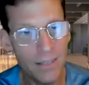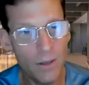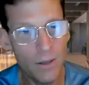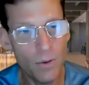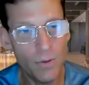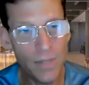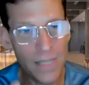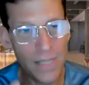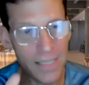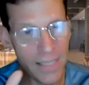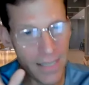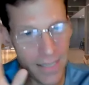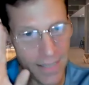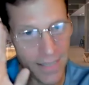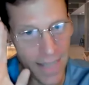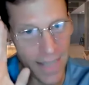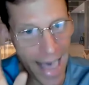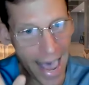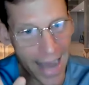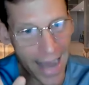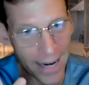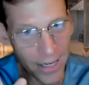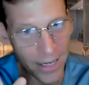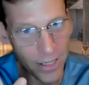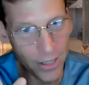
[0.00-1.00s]
So this is
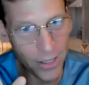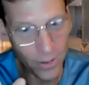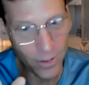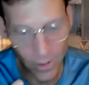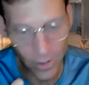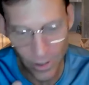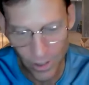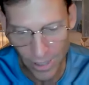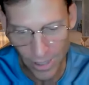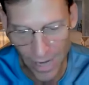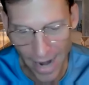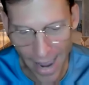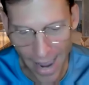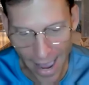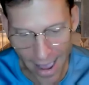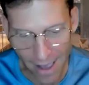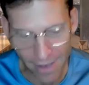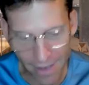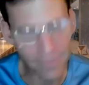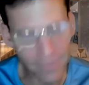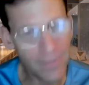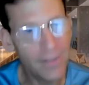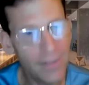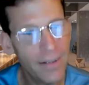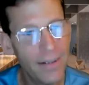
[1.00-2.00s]
the attitude you should
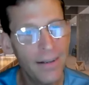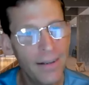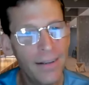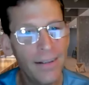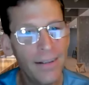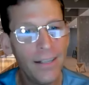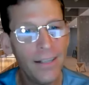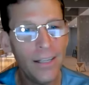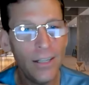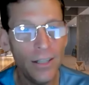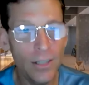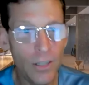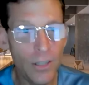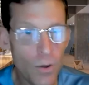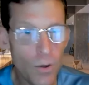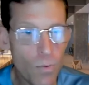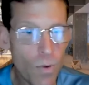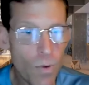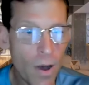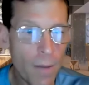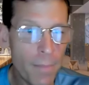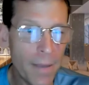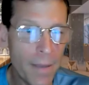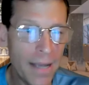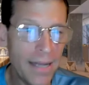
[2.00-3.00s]
have. You
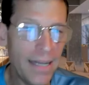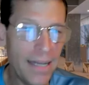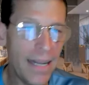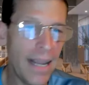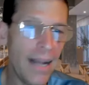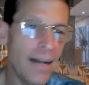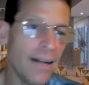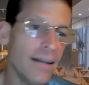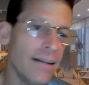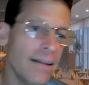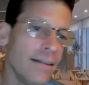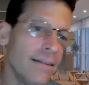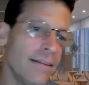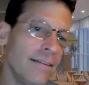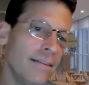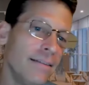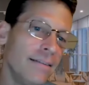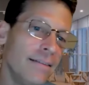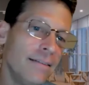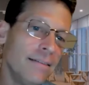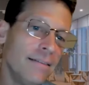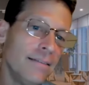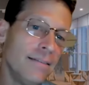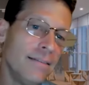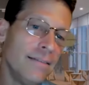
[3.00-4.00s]
want my data.
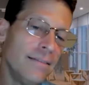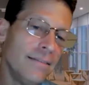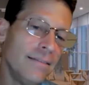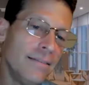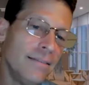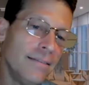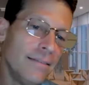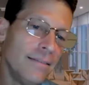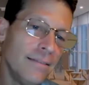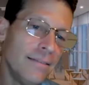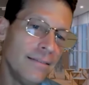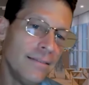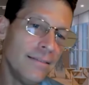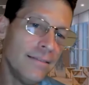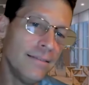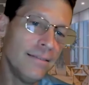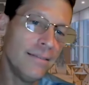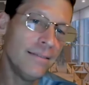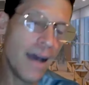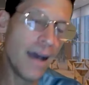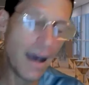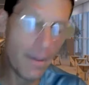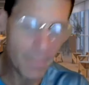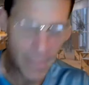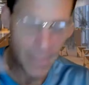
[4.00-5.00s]

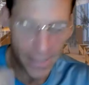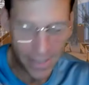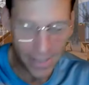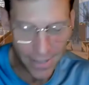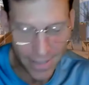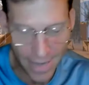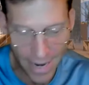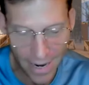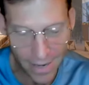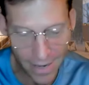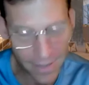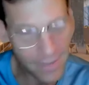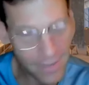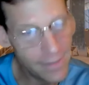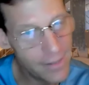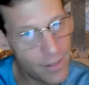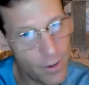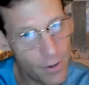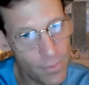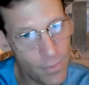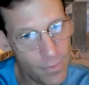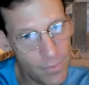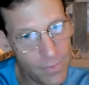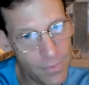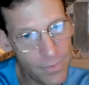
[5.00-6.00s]
I'm going to say,
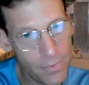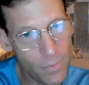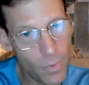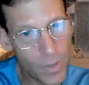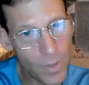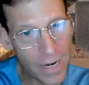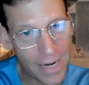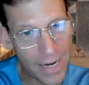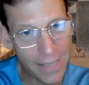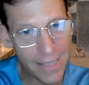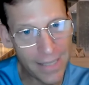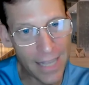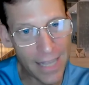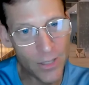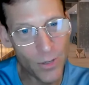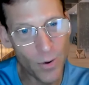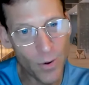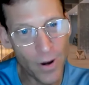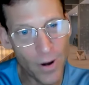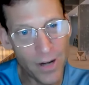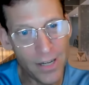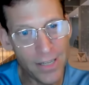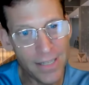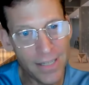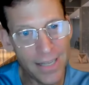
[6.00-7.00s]
so what I, that
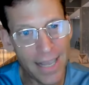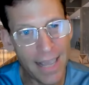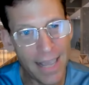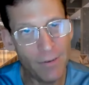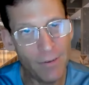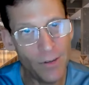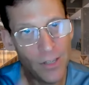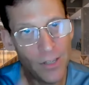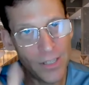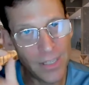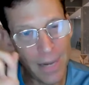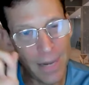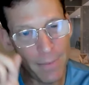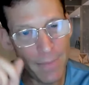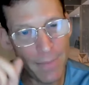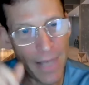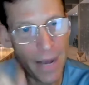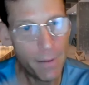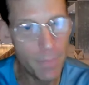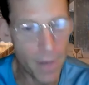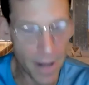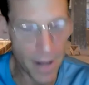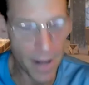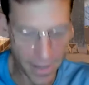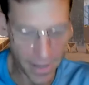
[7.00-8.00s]
story I just gave you, just keep
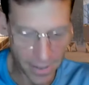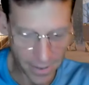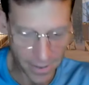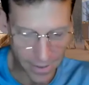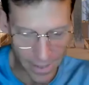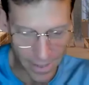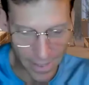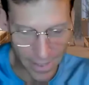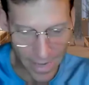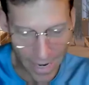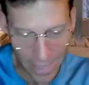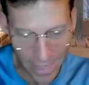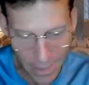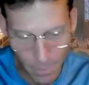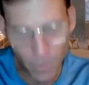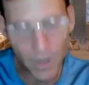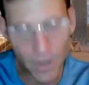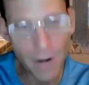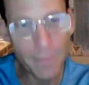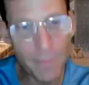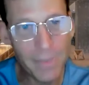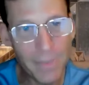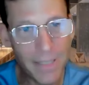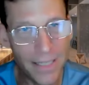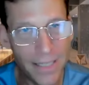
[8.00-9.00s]
that in mind. The next
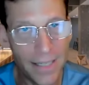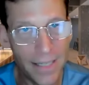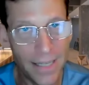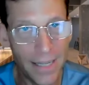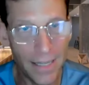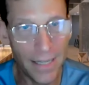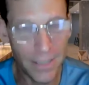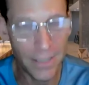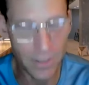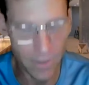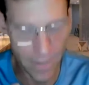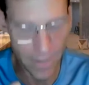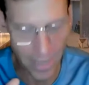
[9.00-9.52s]
premise is this.